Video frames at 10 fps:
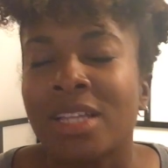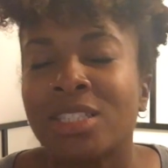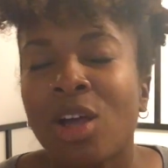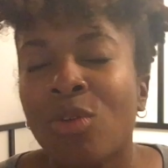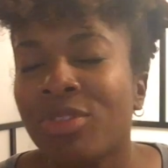
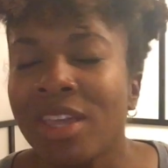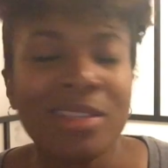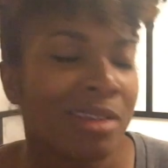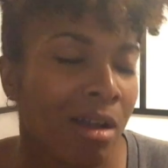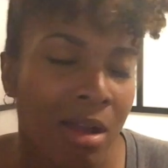So
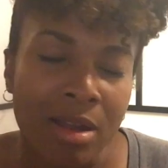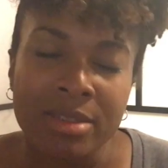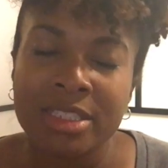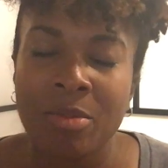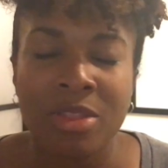these are
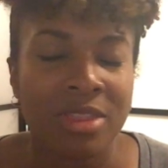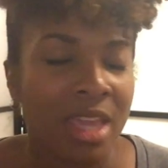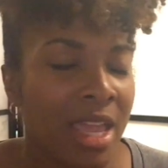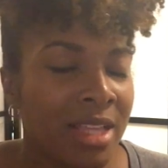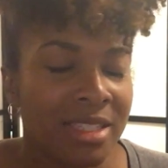some of the
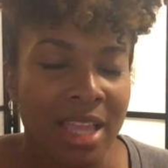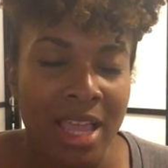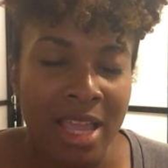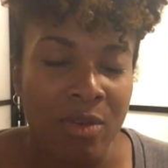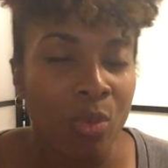things
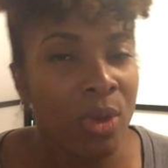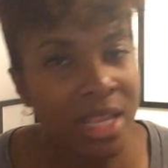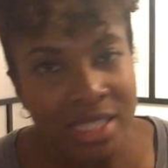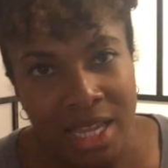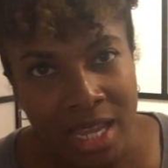that
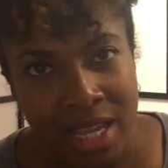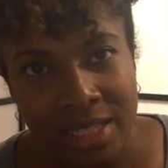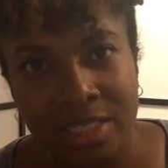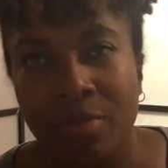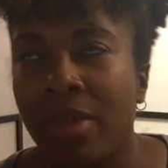we
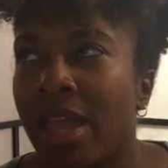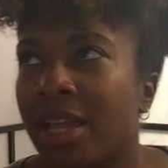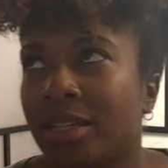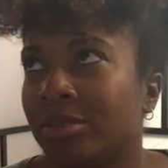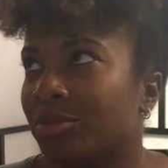did to
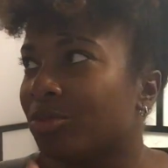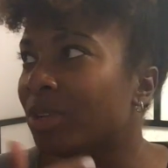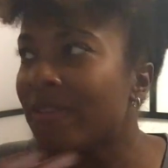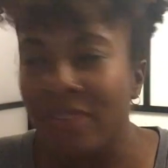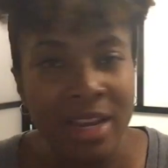make
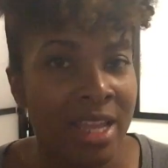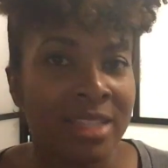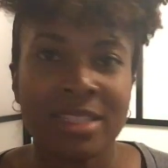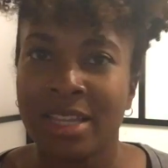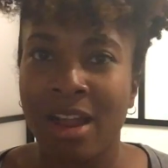
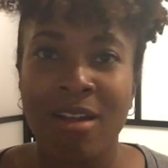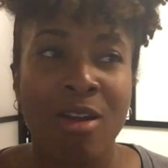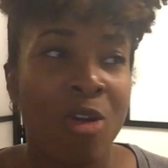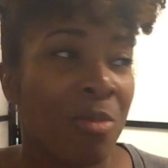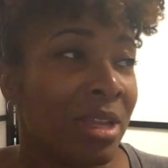refinancing our
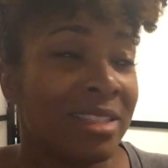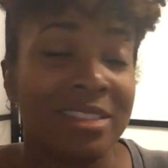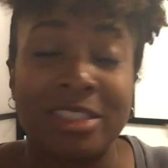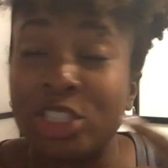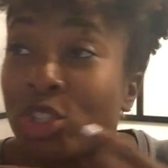home and
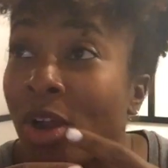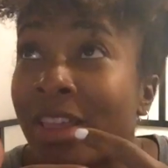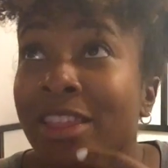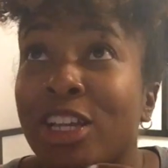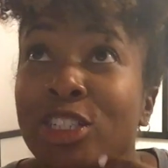
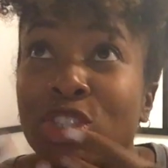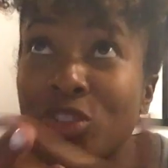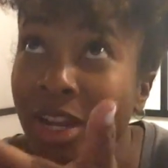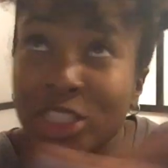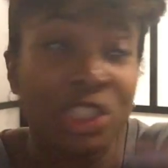starting the
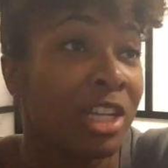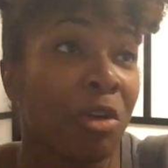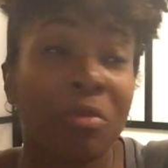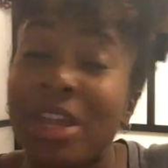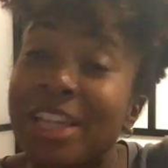construction
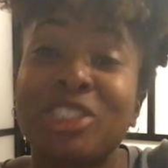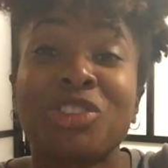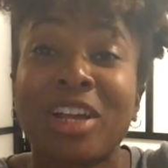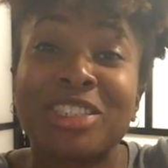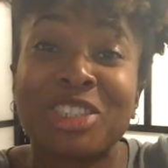or
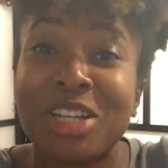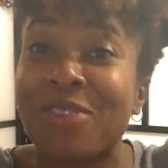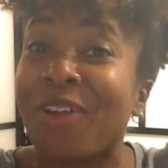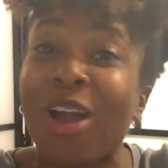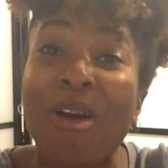reconstruction
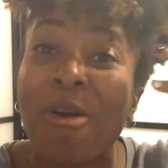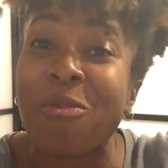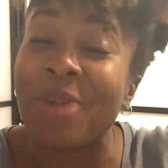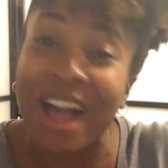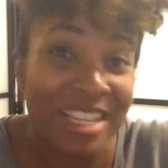of our
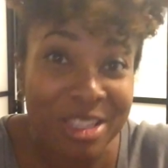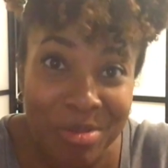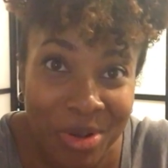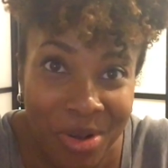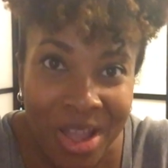home
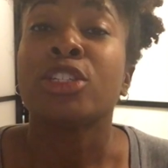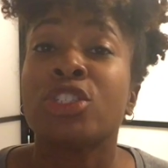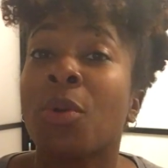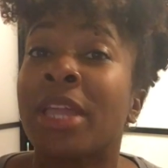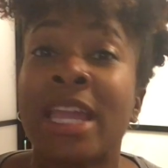possible.
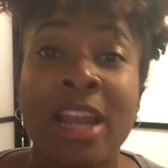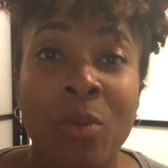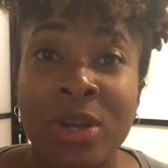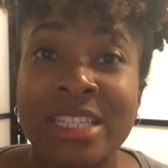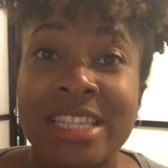So again, I
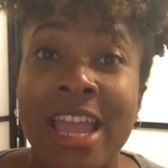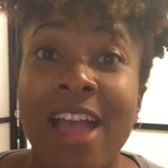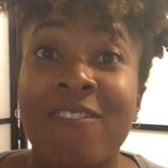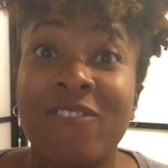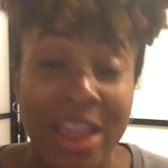want to say
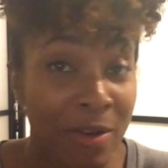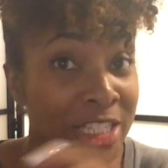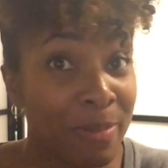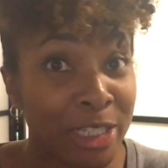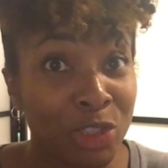a very
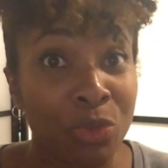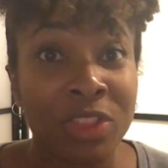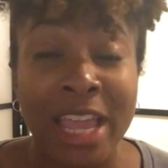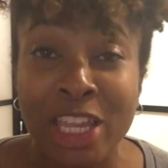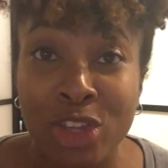special
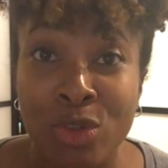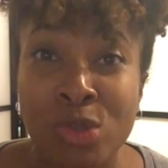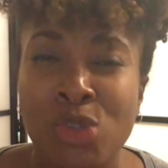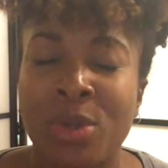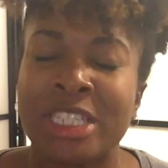thank you
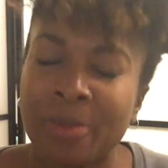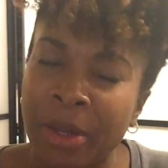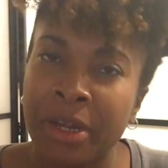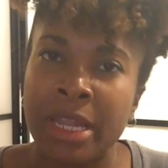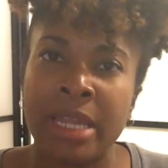to
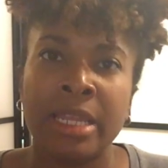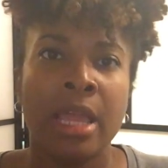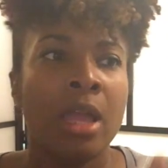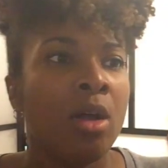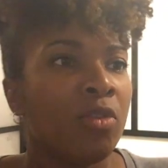Experian
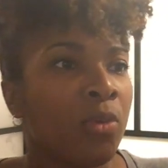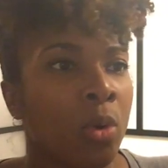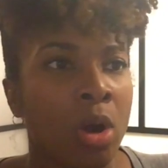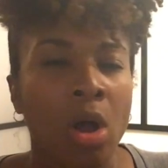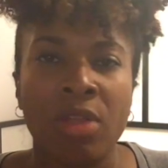
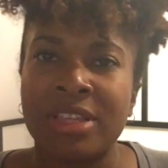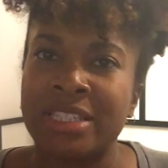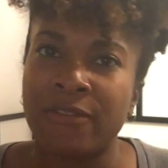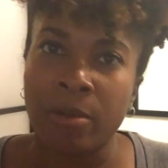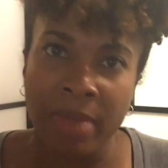for all
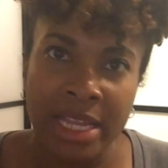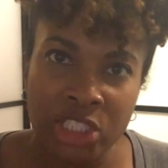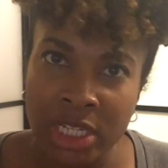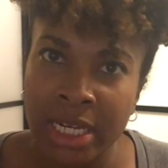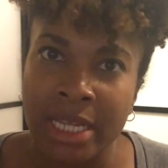this
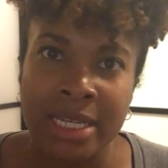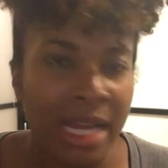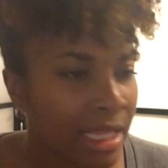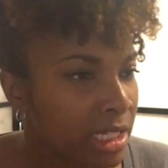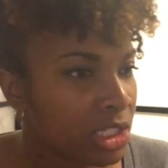information and
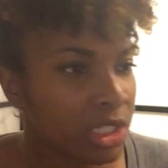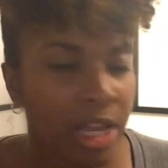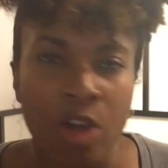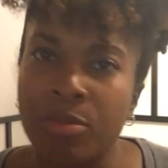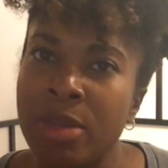knowledge to
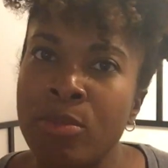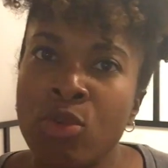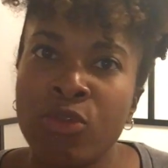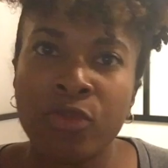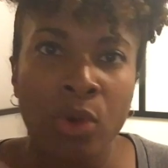help me
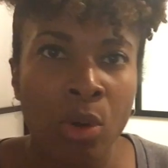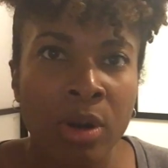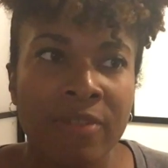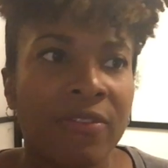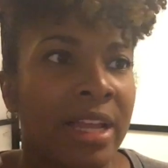move
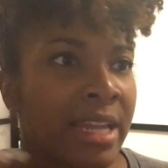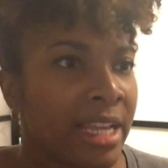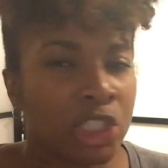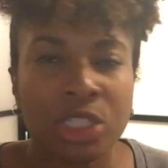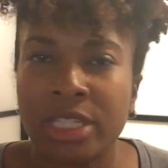forward
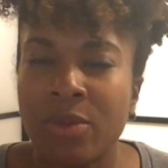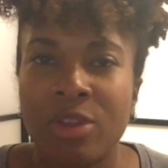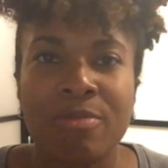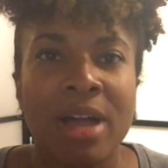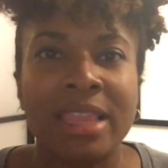financially
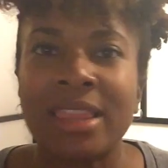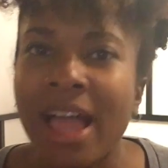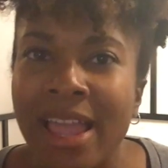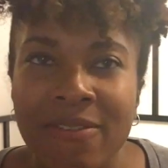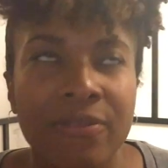with my
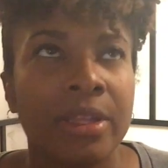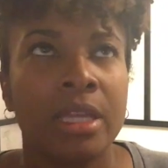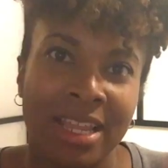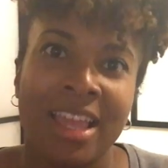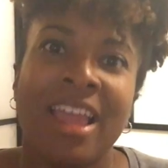life.
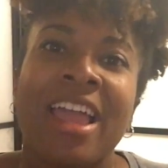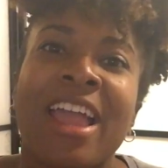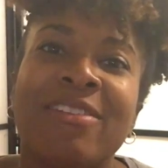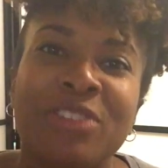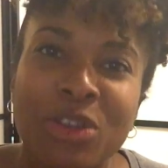If